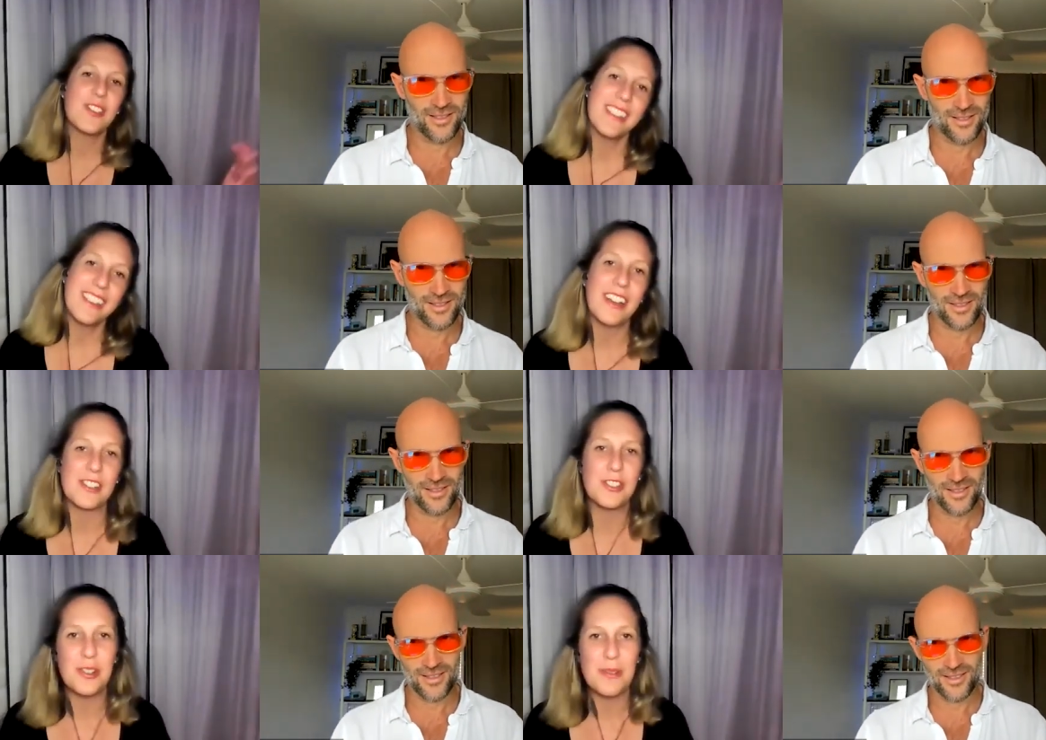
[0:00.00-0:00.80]
Speaker 1: you know, at a
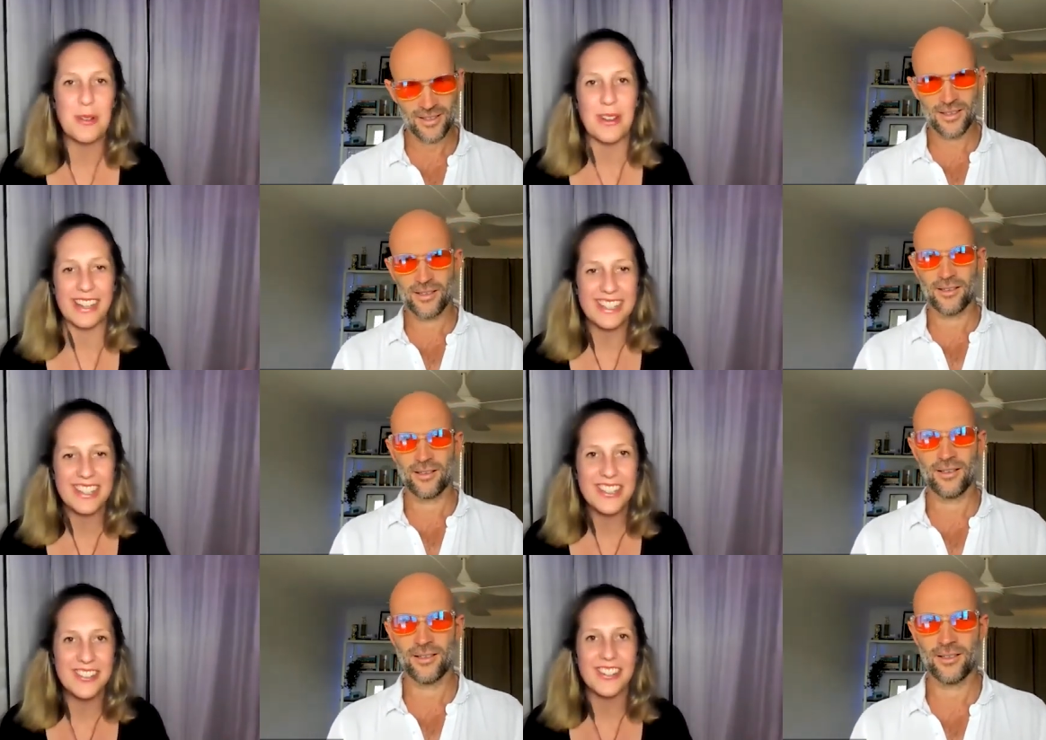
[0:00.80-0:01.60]
certain point, is it
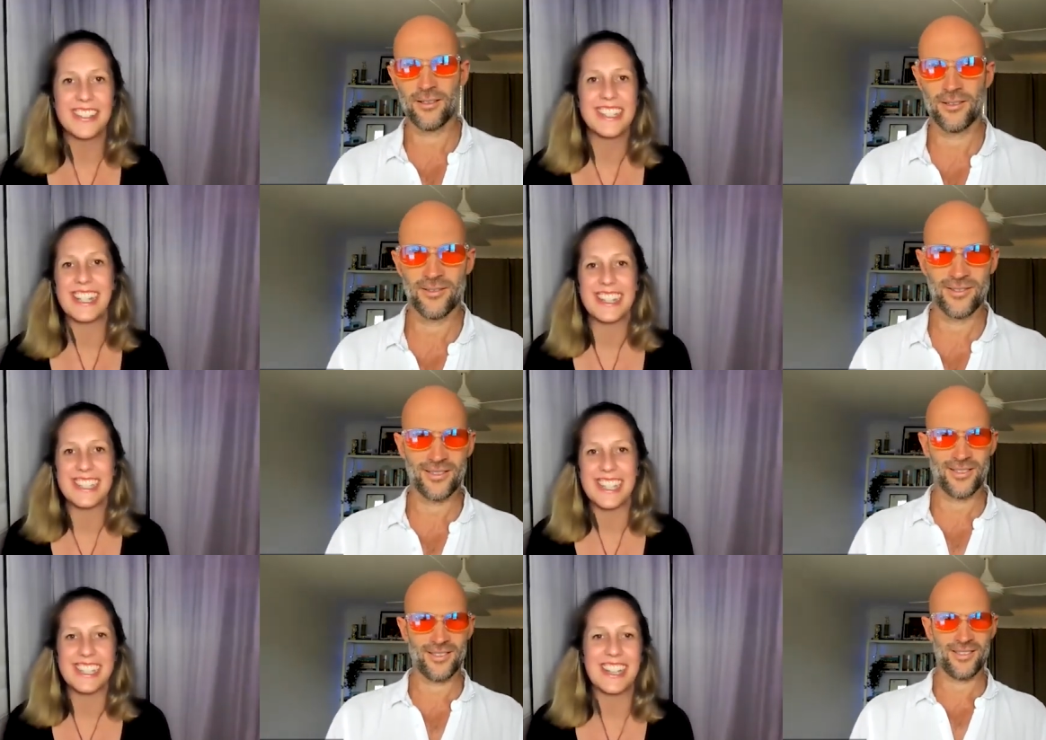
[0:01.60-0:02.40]
too old to take the
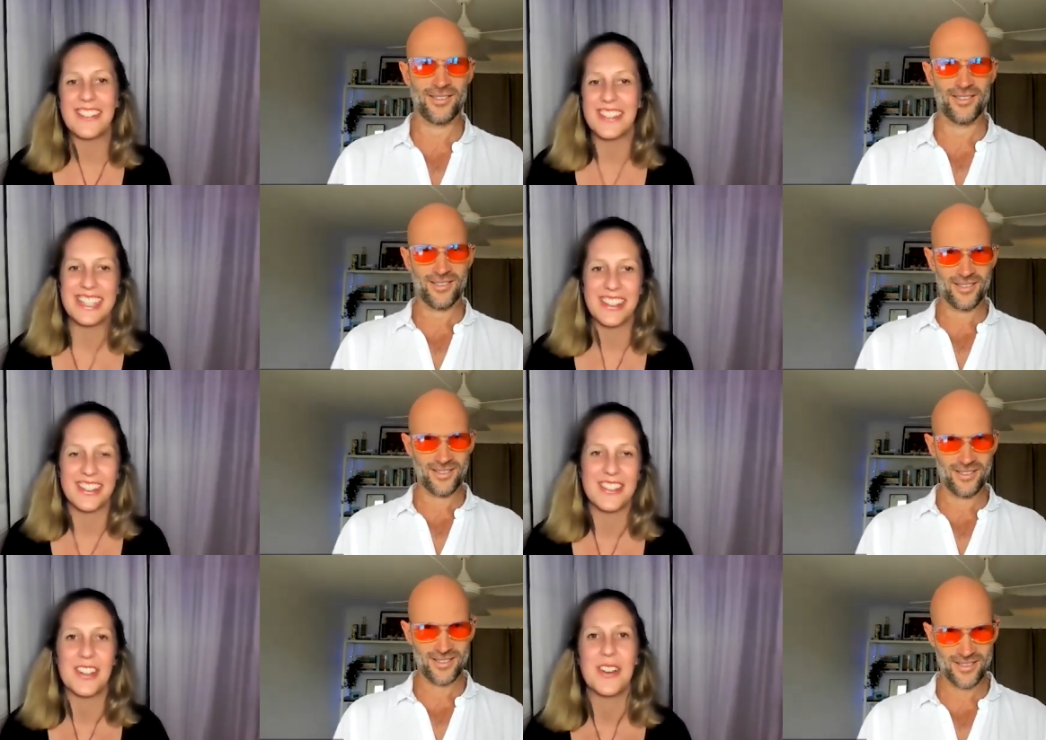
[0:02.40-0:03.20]
test? And I always tell the
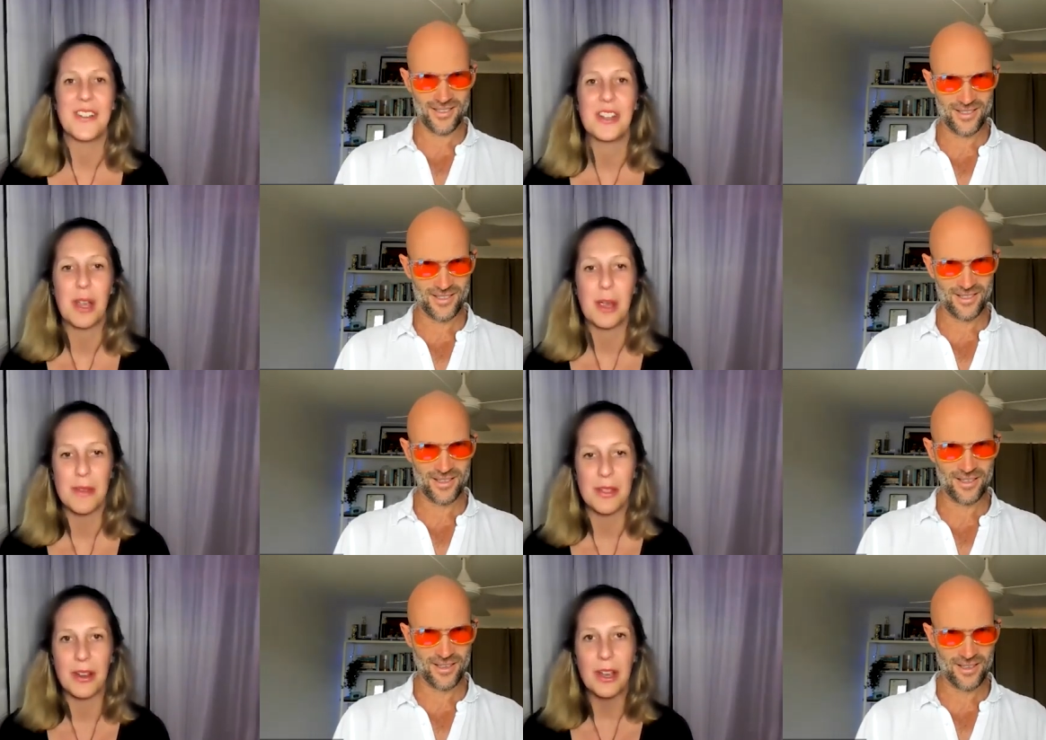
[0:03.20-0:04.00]
story about my
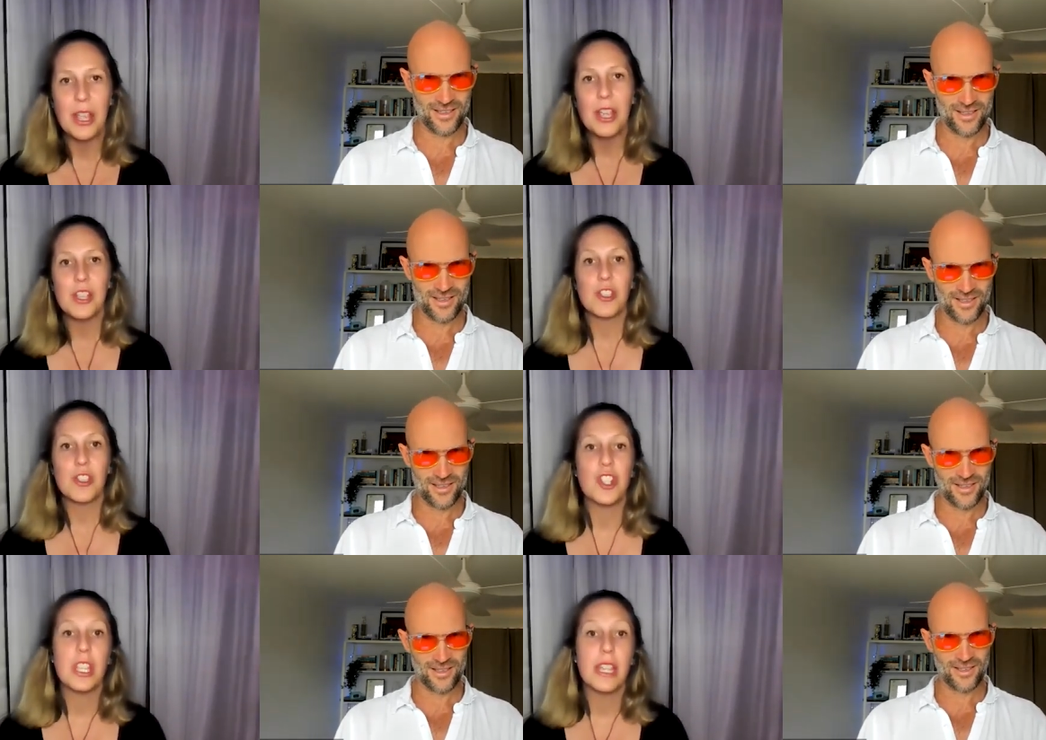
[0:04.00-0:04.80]
grandmother. So
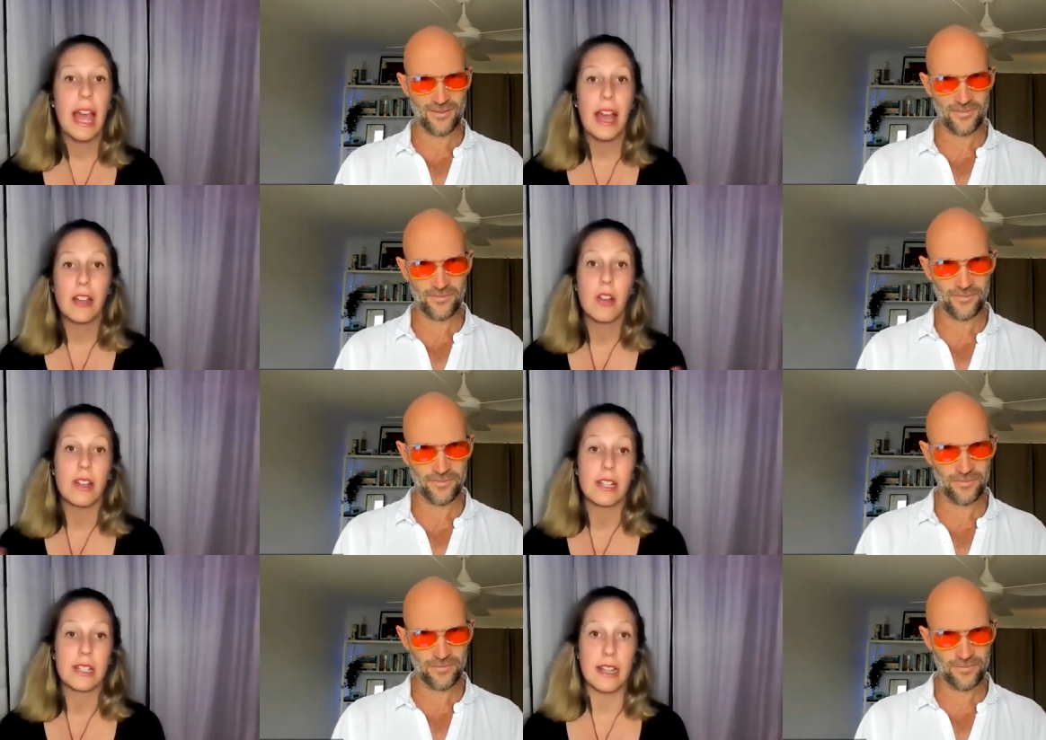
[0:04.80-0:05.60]
she had
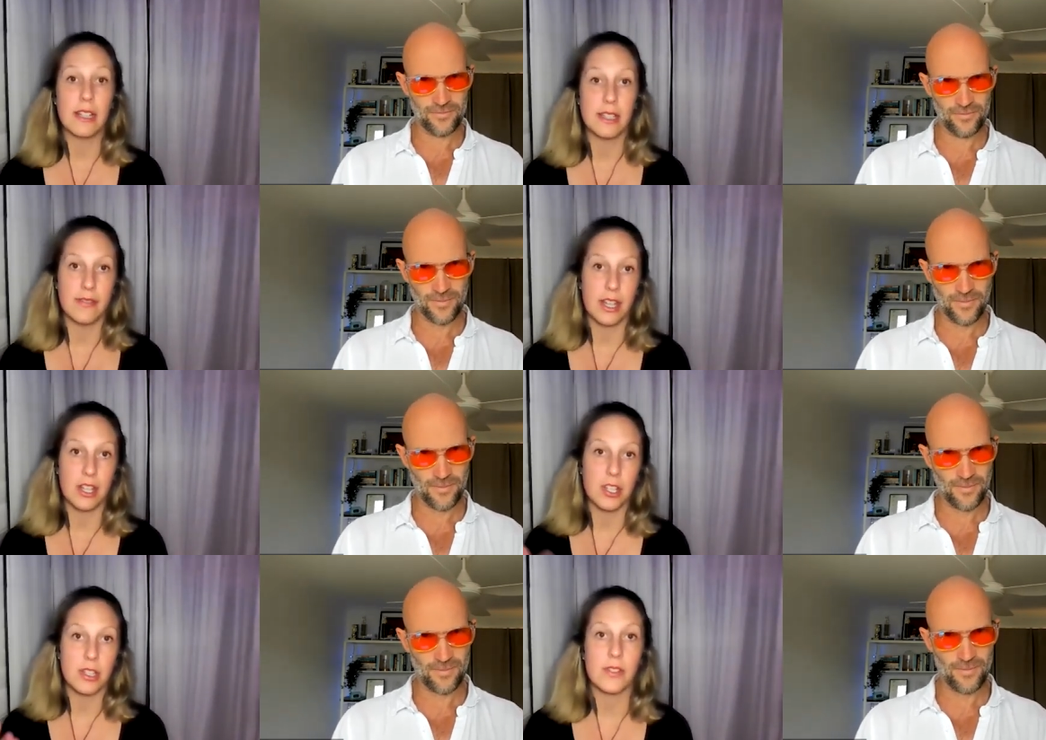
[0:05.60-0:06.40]
chronic sinus
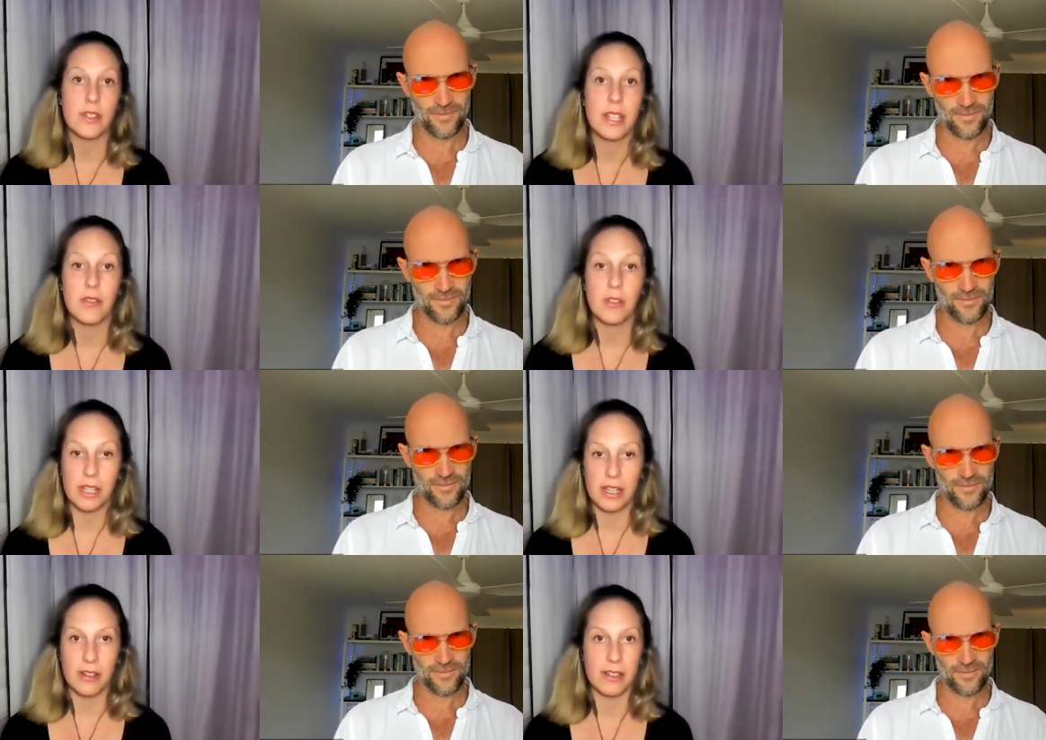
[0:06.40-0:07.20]
infections for several
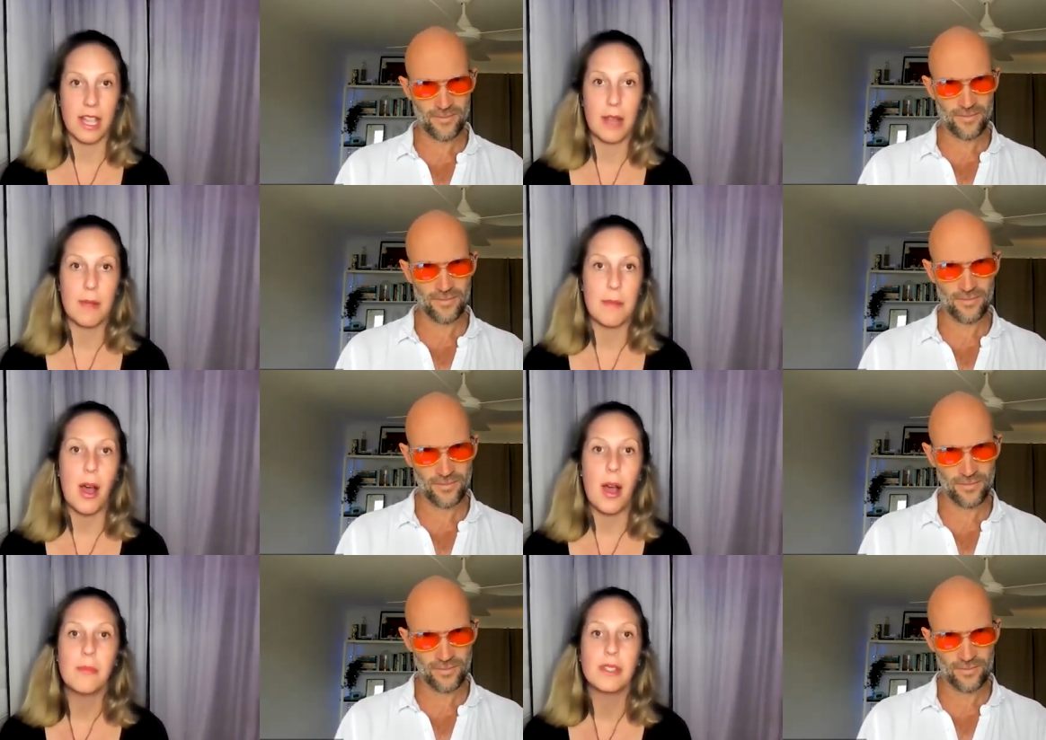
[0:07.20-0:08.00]
years. And my
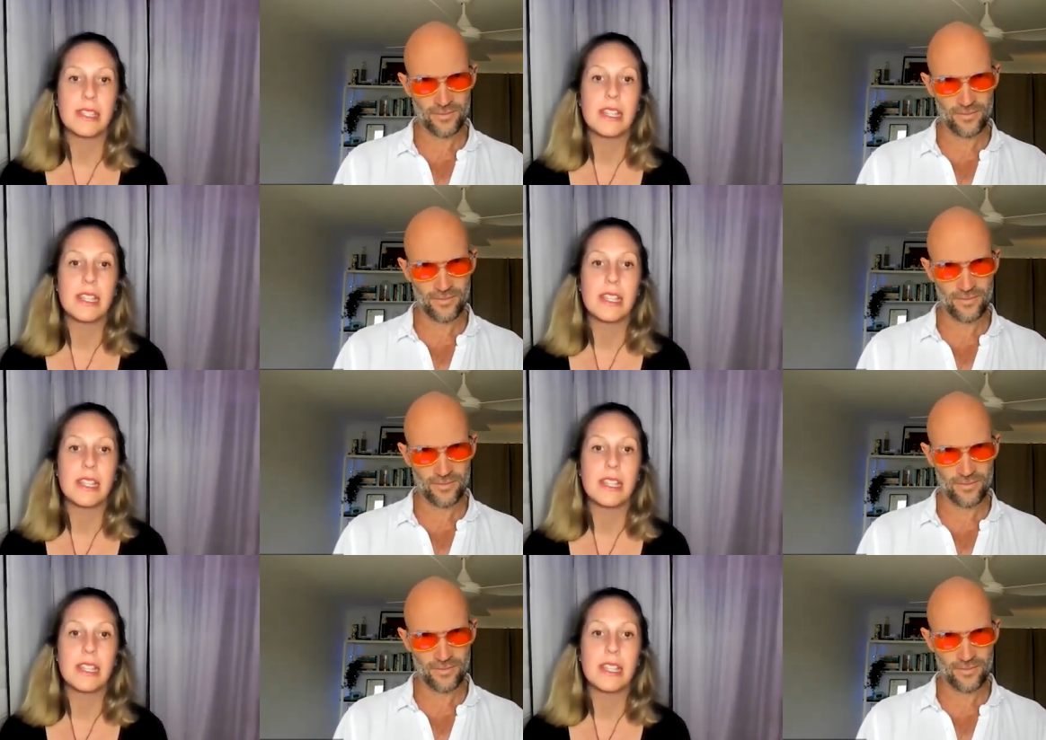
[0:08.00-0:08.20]
mom was